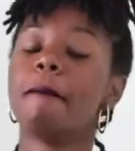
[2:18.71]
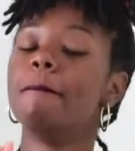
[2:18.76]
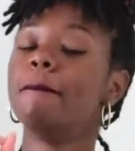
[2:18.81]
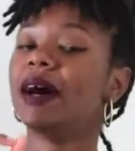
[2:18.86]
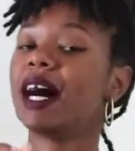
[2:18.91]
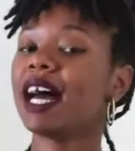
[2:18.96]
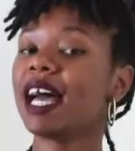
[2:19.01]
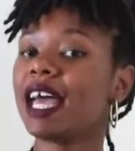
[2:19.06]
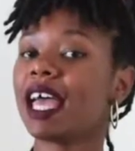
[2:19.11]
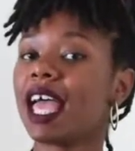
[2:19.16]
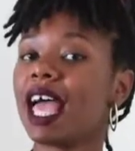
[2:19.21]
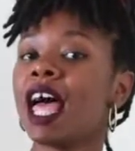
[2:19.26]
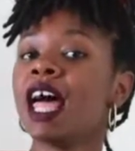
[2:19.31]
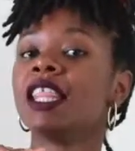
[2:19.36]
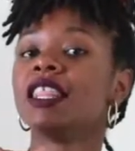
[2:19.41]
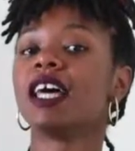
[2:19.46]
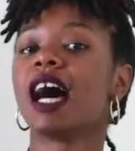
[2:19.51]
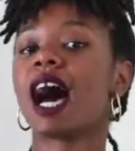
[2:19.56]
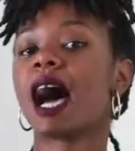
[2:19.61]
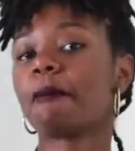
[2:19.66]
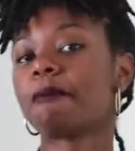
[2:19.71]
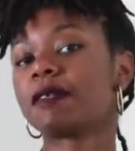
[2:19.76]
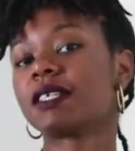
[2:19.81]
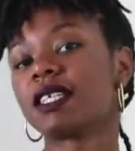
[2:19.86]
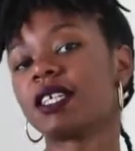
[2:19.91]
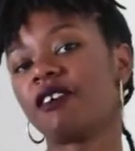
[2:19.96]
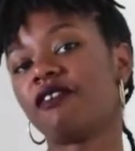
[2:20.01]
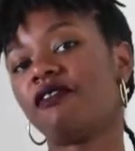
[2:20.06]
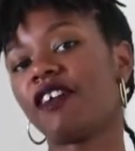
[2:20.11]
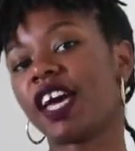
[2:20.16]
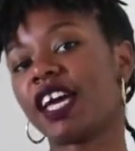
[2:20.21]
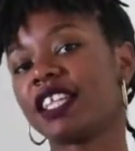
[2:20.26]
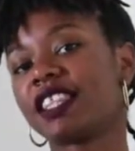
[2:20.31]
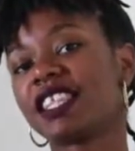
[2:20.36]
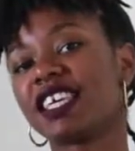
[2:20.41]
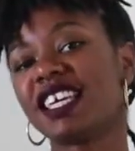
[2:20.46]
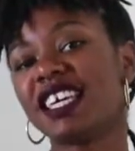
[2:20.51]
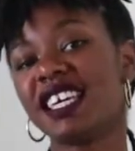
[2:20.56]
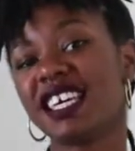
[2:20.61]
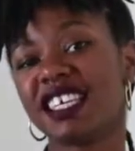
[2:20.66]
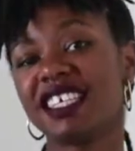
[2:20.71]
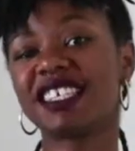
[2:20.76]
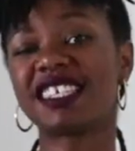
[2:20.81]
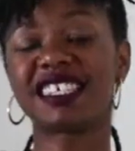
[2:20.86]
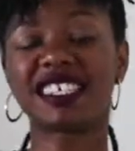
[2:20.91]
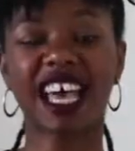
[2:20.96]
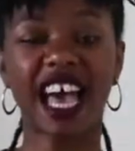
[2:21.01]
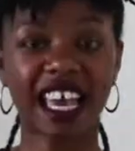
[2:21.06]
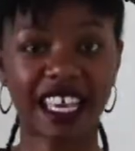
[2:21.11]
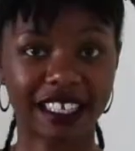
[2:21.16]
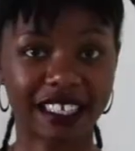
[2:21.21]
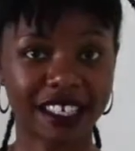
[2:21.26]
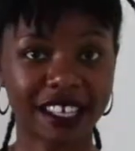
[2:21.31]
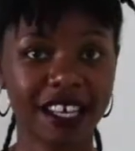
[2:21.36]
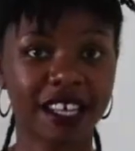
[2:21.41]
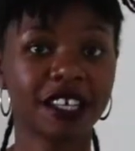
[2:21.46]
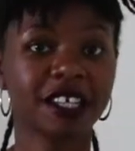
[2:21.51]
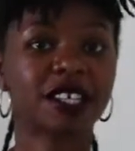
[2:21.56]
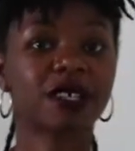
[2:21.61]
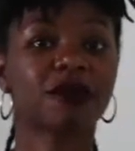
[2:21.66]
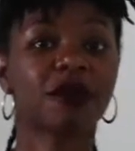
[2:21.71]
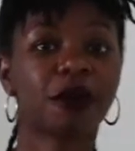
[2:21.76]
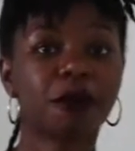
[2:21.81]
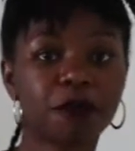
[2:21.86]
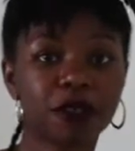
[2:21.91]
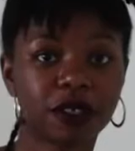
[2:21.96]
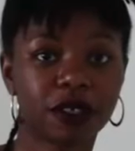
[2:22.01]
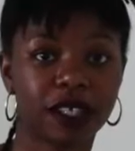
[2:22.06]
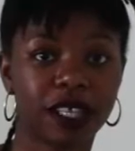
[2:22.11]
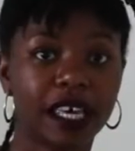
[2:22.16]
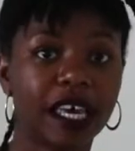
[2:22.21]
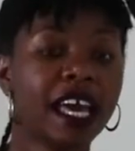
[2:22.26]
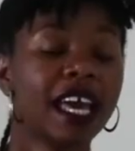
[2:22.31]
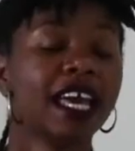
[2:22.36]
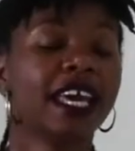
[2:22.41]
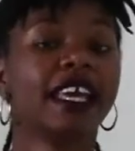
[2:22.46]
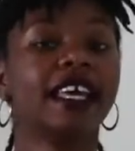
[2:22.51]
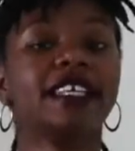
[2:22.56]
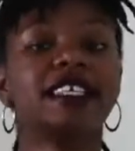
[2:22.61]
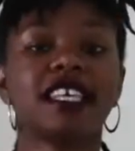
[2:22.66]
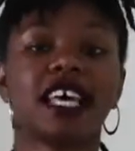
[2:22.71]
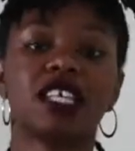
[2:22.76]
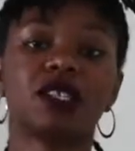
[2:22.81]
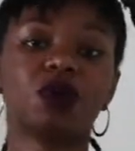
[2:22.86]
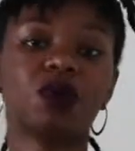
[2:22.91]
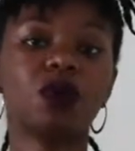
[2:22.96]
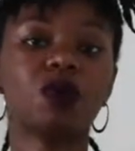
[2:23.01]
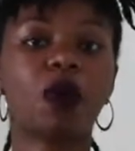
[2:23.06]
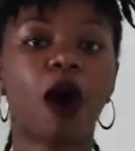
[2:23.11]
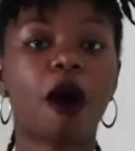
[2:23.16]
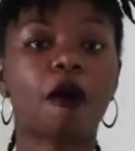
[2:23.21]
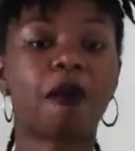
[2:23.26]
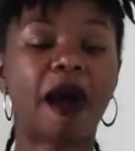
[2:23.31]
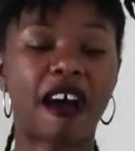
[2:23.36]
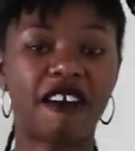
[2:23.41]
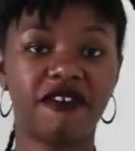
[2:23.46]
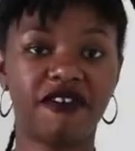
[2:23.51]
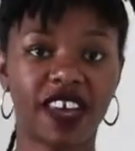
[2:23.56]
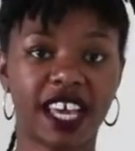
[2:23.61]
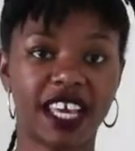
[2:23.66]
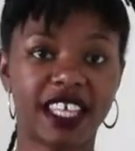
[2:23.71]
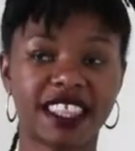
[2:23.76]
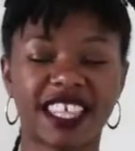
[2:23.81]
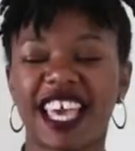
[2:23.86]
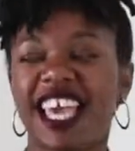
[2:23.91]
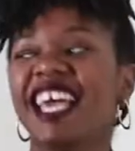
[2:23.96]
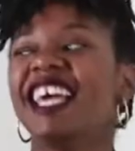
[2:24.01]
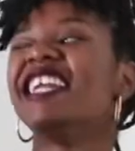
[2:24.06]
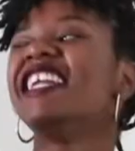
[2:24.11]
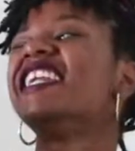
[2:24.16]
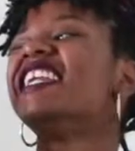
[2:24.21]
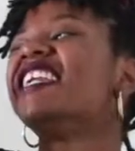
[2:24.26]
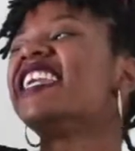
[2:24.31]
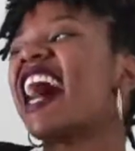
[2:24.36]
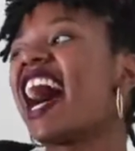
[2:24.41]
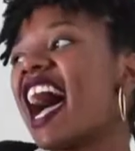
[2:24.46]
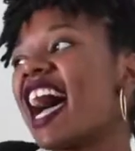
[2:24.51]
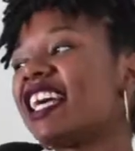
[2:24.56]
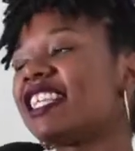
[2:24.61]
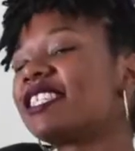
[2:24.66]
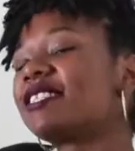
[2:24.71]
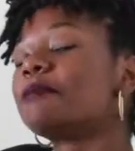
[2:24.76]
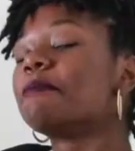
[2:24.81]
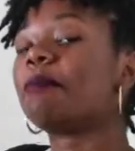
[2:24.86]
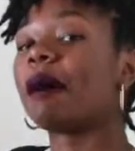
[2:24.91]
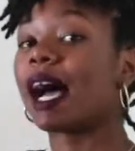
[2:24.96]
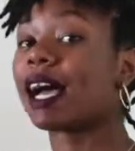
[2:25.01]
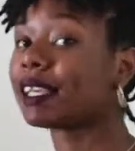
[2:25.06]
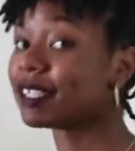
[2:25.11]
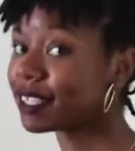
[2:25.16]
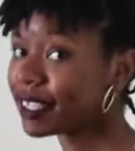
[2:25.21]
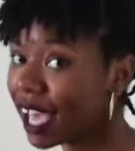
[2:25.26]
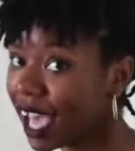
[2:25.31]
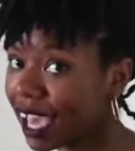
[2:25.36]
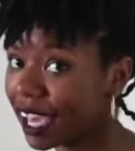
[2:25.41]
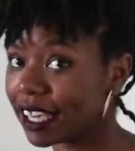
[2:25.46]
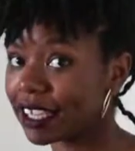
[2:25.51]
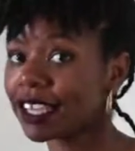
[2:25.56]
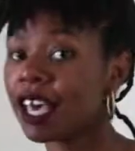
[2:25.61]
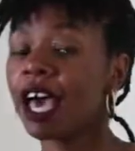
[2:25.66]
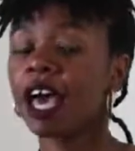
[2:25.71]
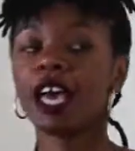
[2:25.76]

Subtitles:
But the opposite of faith is sight. Scripturally, it says we walk by faith and not by sight.